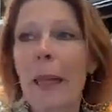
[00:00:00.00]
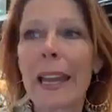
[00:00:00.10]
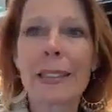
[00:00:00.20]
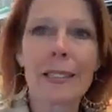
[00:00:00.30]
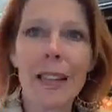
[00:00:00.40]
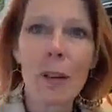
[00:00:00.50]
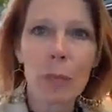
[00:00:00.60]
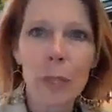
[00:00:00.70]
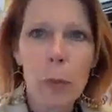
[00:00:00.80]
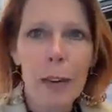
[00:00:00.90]
it's not
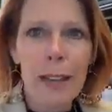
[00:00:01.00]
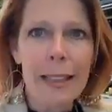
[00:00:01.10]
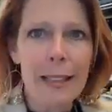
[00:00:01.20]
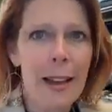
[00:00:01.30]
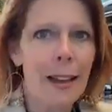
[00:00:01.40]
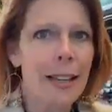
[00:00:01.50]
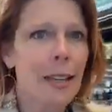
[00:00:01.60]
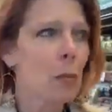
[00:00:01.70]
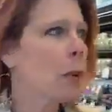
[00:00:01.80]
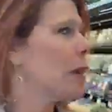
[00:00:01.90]
really what I thought it
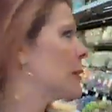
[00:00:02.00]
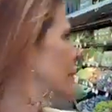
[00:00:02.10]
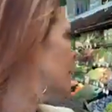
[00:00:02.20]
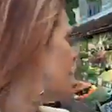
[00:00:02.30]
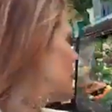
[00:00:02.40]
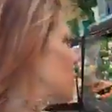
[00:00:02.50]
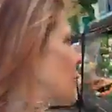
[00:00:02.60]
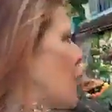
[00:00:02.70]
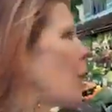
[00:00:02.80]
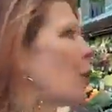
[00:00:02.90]
was. So
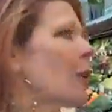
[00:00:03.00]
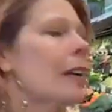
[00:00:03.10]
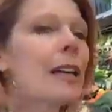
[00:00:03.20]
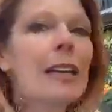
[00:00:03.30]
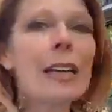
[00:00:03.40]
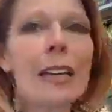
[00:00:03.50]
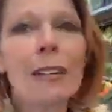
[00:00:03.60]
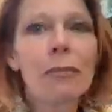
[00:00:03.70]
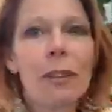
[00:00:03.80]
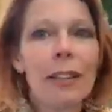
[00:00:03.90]
if
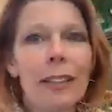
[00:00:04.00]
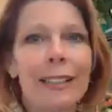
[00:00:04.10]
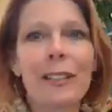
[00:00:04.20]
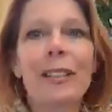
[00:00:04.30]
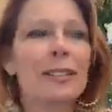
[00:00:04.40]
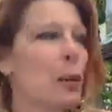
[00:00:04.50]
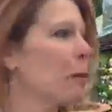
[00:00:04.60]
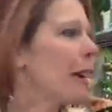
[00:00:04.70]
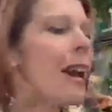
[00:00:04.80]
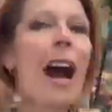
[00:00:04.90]
here,
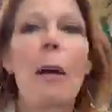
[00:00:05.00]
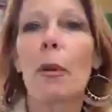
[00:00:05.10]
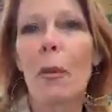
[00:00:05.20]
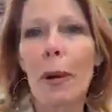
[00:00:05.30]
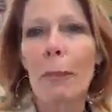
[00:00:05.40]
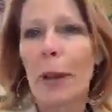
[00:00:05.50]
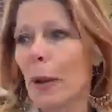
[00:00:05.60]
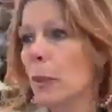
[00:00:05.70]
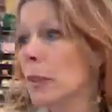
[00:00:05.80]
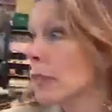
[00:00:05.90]
I'm gonna walk
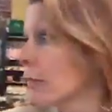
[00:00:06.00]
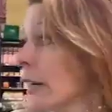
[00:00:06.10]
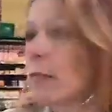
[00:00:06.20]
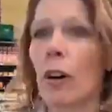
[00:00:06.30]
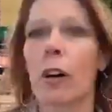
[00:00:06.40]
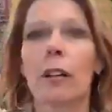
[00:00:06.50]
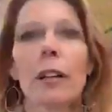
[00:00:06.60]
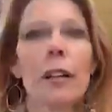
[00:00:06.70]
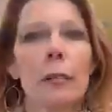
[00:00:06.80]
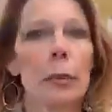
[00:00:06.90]
backwards if I fall.
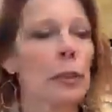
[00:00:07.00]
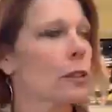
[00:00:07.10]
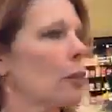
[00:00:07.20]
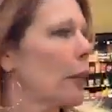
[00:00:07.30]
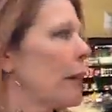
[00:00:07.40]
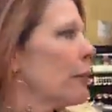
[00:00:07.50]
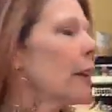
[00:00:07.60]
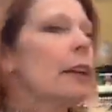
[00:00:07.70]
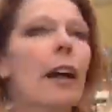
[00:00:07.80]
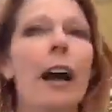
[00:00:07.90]
Please don't
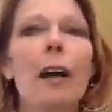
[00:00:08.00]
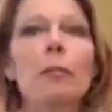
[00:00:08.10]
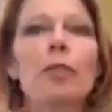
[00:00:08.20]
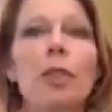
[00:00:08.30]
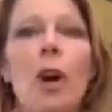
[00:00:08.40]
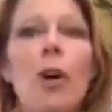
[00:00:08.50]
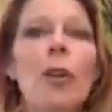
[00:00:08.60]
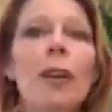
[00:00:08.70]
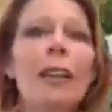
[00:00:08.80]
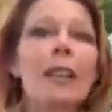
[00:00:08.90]
laugh. So
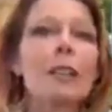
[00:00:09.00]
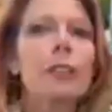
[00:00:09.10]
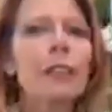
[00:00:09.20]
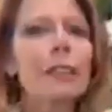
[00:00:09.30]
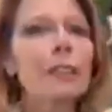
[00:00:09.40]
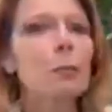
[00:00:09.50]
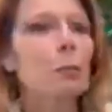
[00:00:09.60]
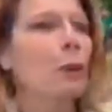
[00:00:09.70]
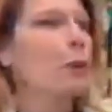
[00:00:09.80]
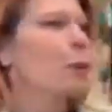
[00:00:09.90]
look at this
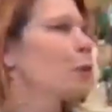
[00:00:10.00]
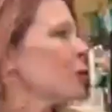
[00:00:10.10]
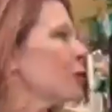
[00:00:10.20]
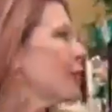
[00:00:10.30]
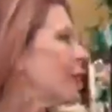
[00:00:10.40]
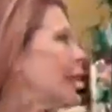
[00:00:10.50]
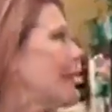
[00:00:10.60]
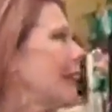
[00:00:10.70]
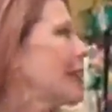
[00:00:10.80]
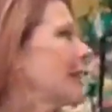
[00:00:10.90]
produce.
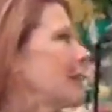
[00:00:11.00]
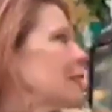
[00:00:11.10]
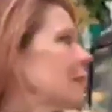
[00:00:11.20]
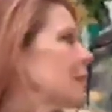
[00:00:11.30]
It is,